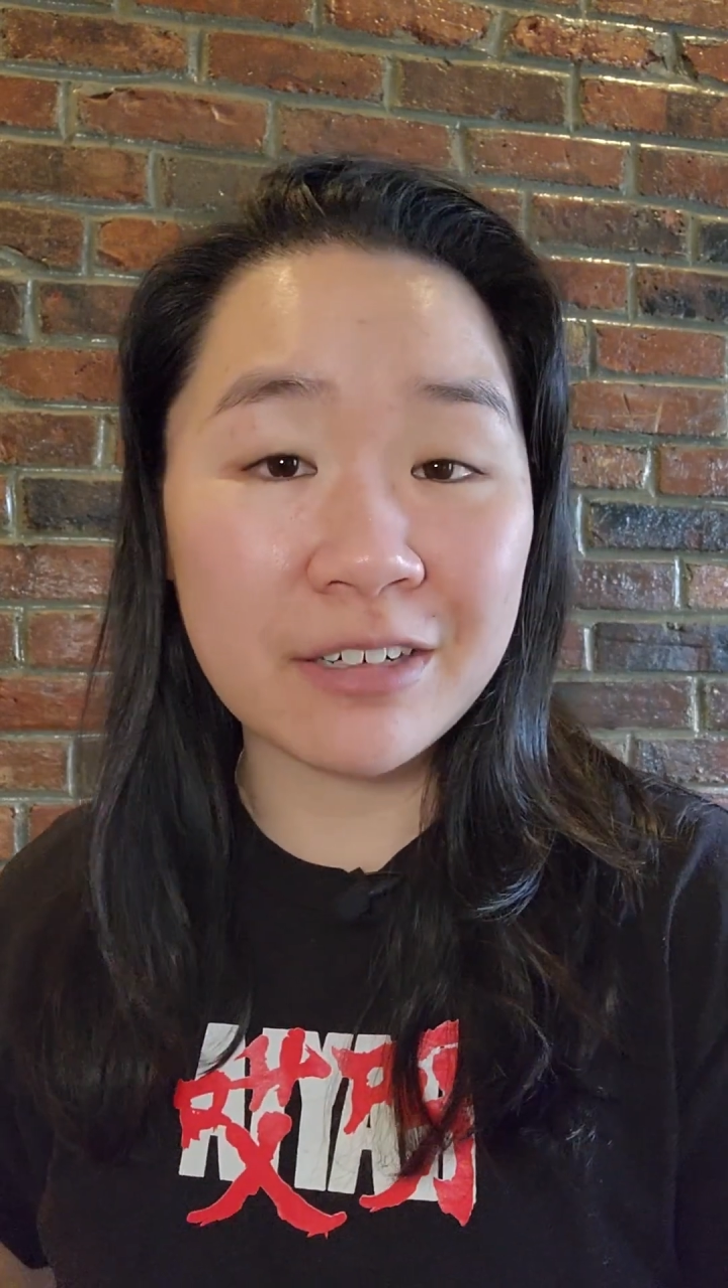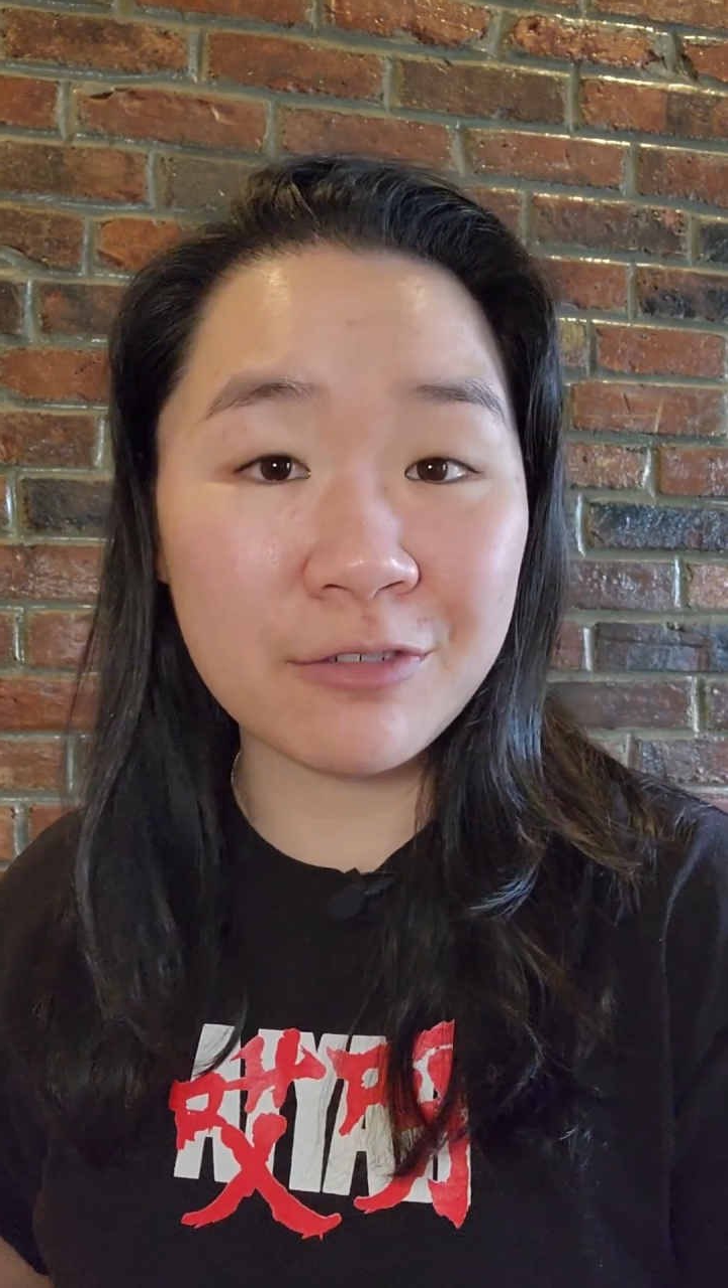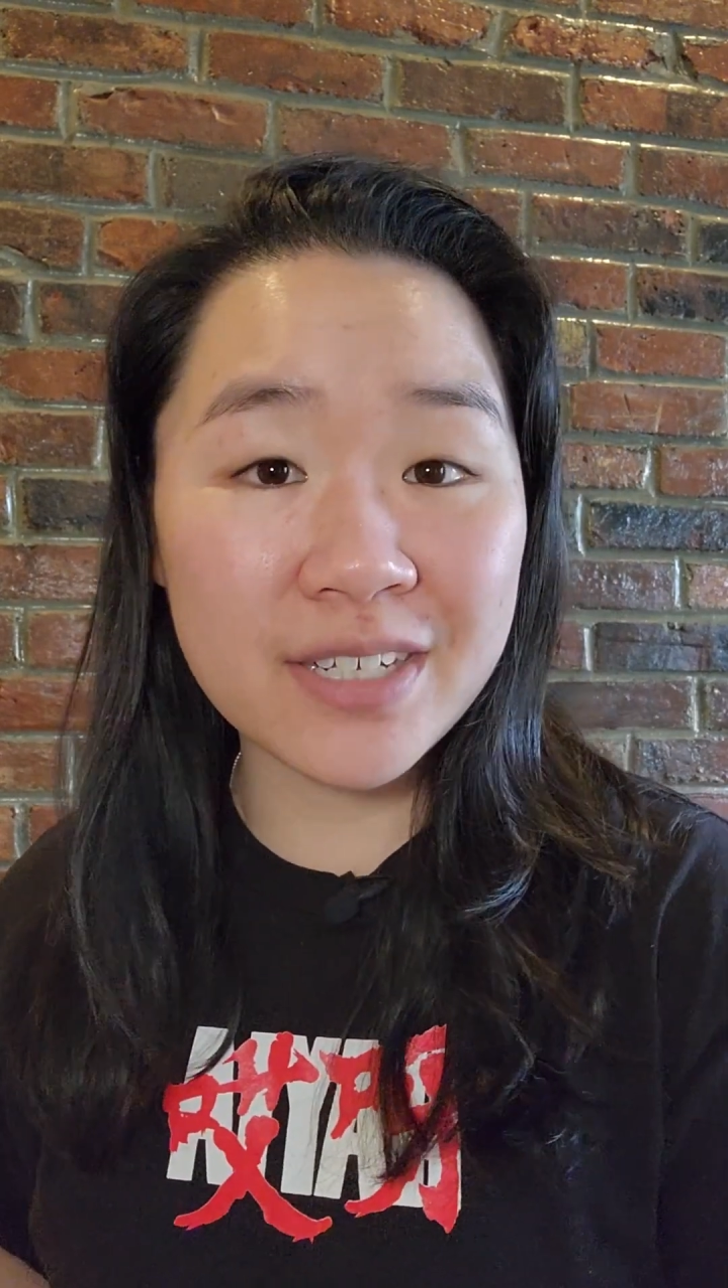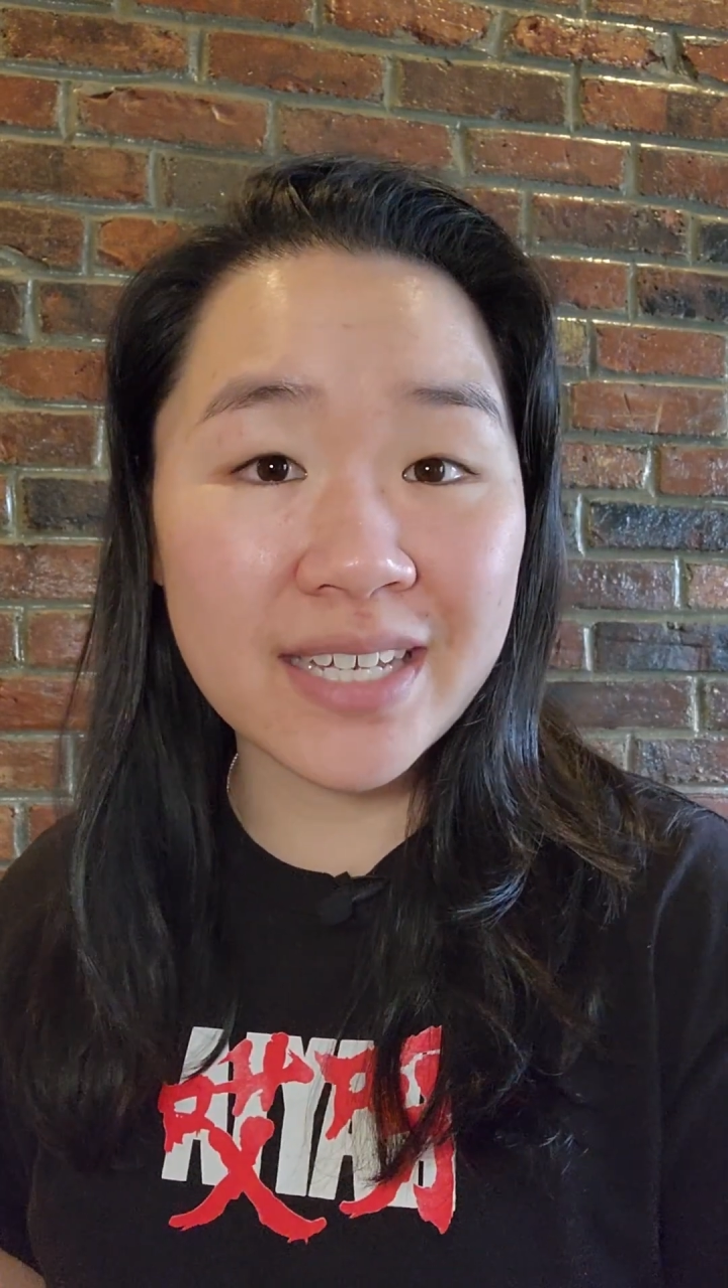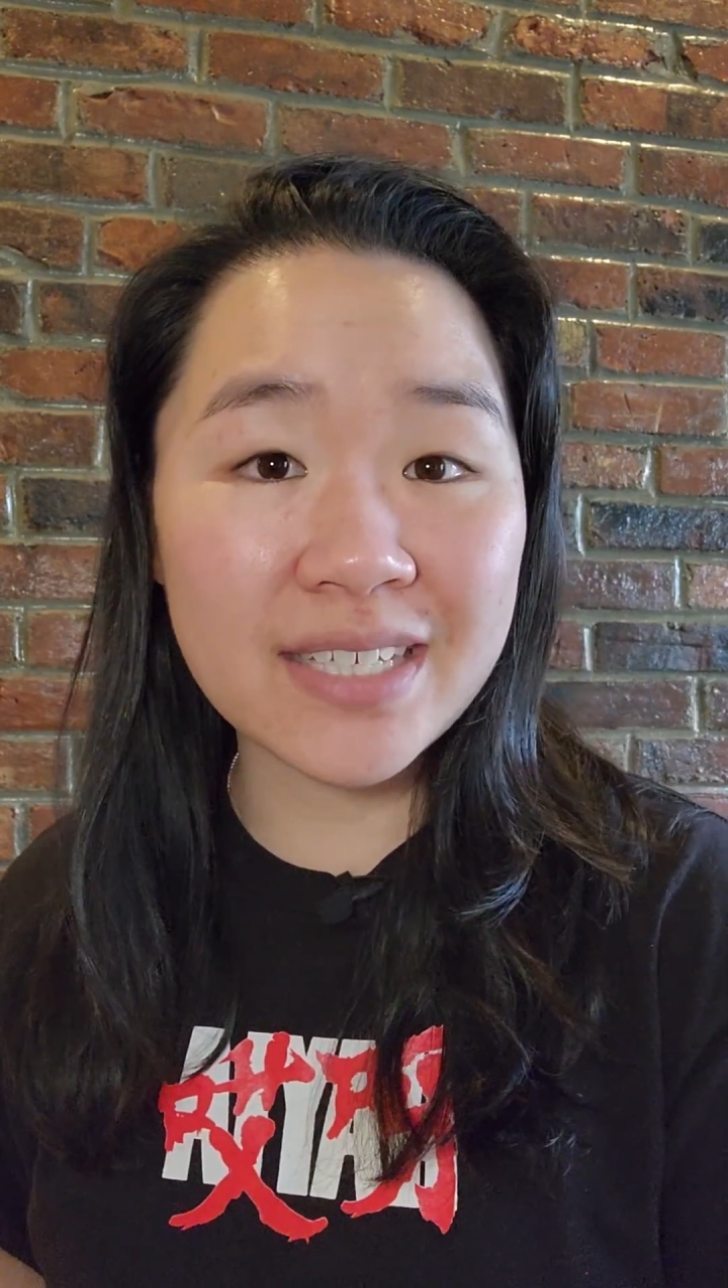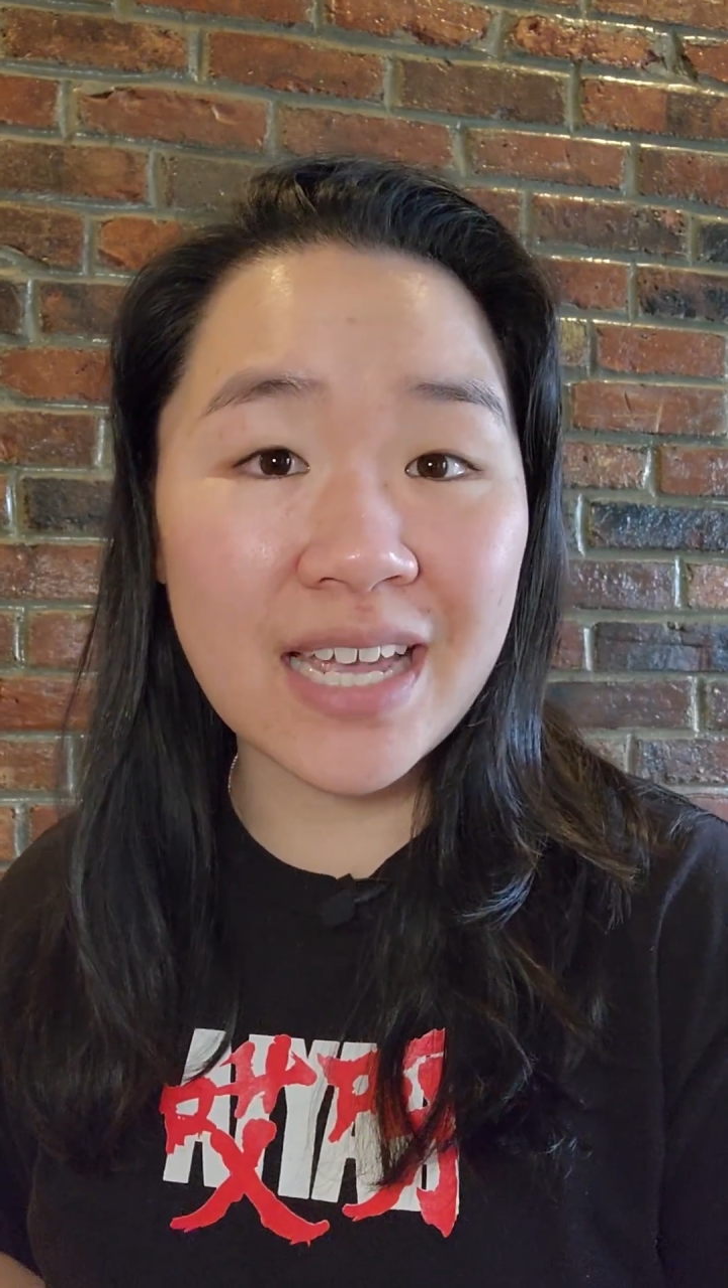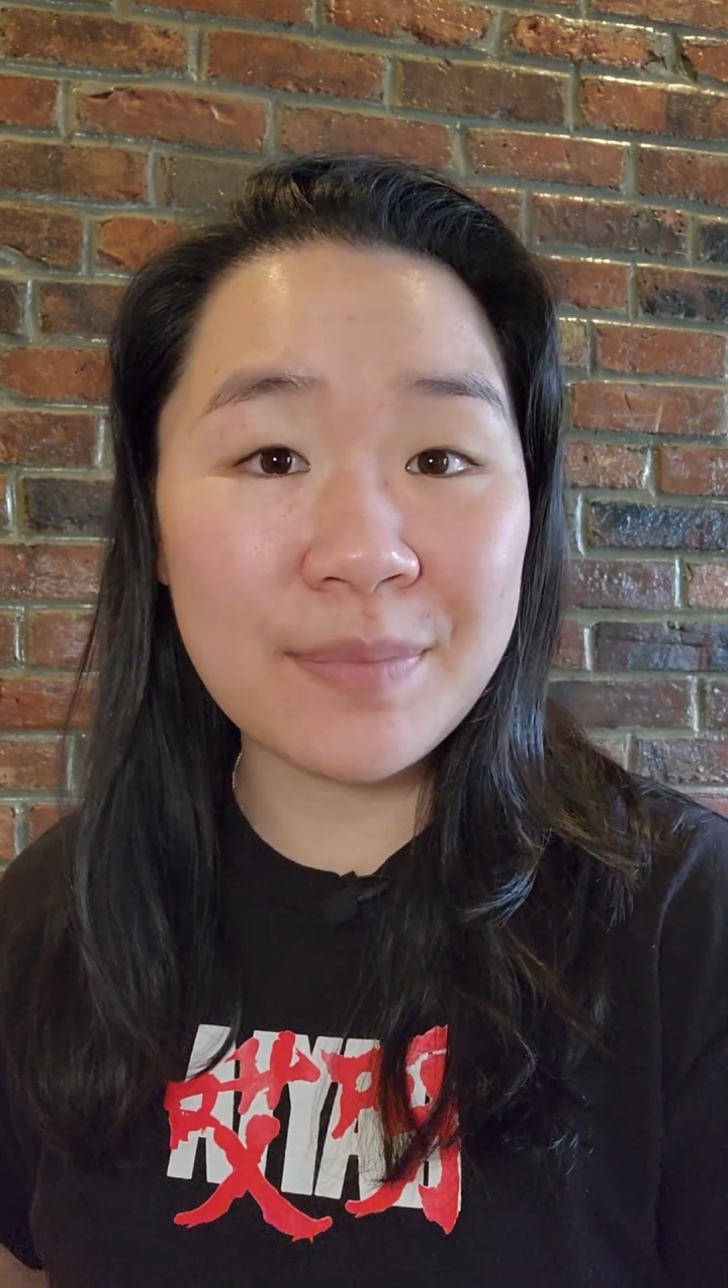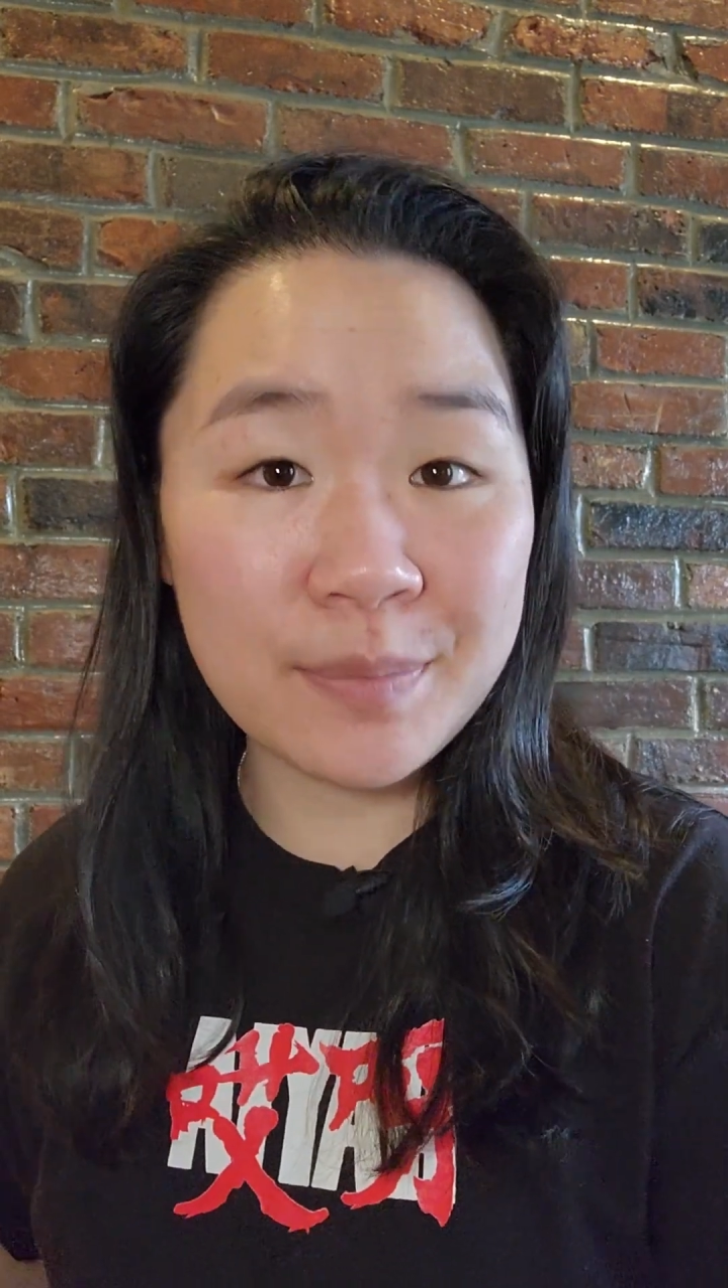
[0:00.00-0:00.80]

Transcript: reset time in